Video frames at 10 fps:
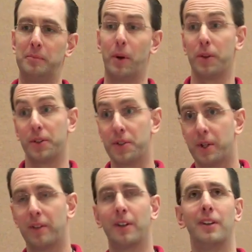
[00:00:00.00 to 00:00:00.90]
both on the
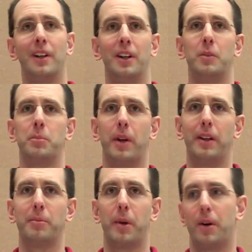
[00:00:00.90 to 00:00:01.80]
server,
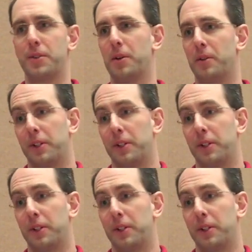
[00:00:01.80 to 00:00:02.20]
but also in